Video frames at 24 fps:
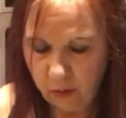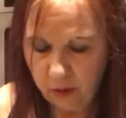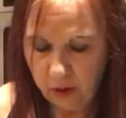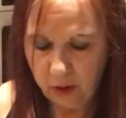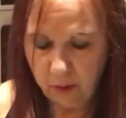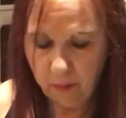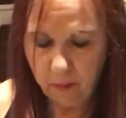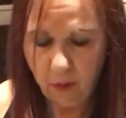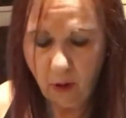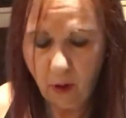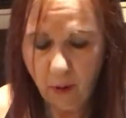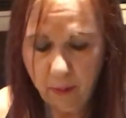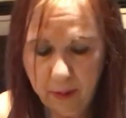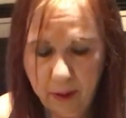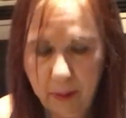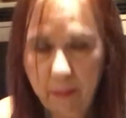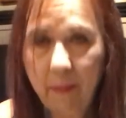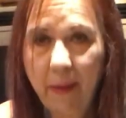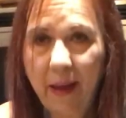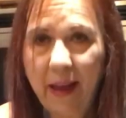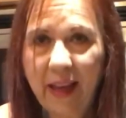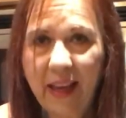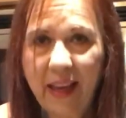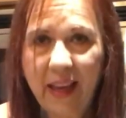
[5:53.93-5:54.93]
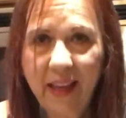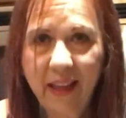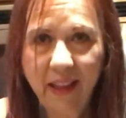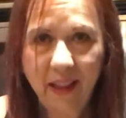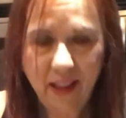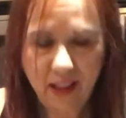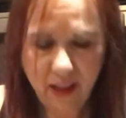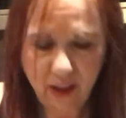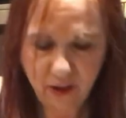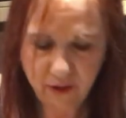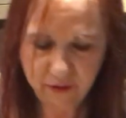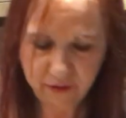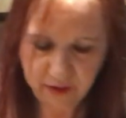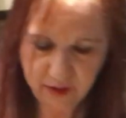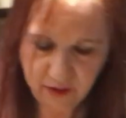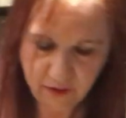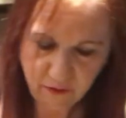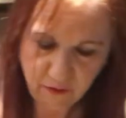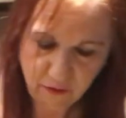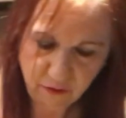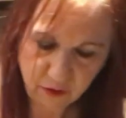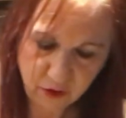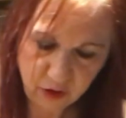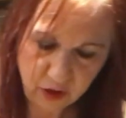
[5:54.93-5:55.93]
I'm going to pop it back in the
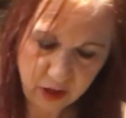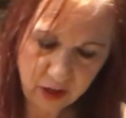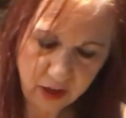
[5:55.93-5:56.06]
oven for